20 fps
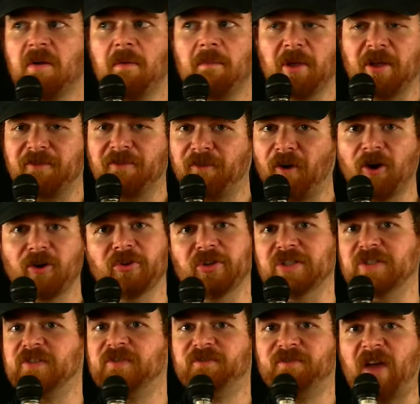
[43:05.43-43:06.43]

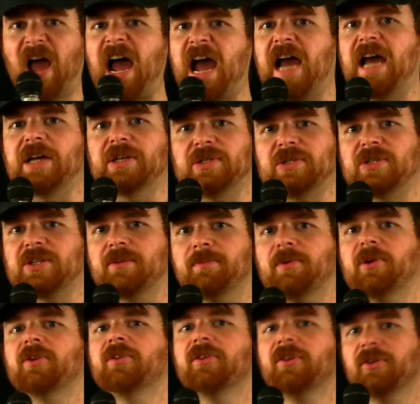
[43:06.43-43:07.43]
McFarland's fast
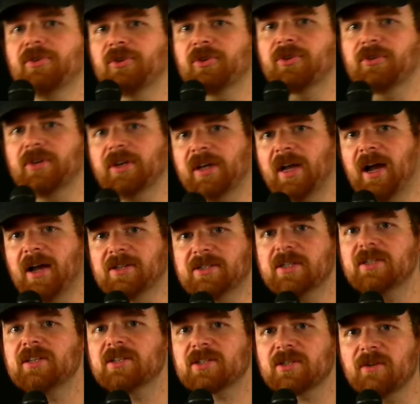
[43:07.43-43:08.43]
compared to the other 3 guys.
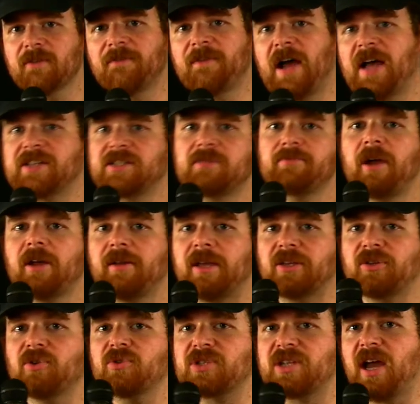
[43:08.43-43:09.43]
He's so fast, he might make
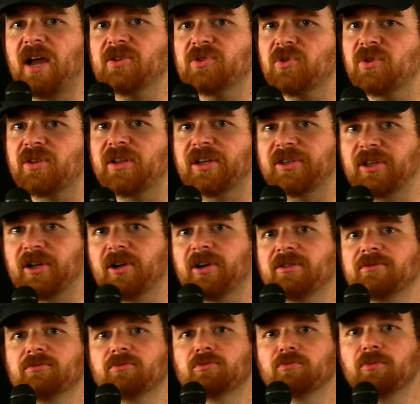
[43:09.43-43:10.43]
those guys look like they're
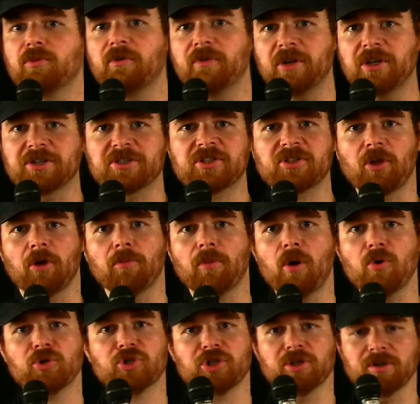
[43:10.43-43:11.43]
moving in slow
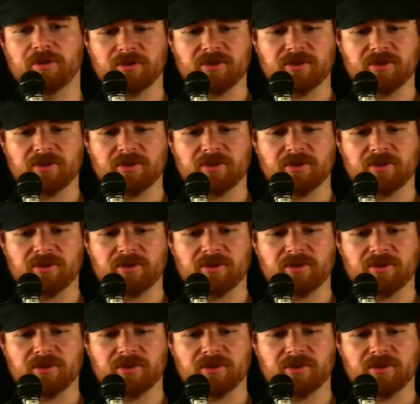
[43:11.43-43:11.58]
motion.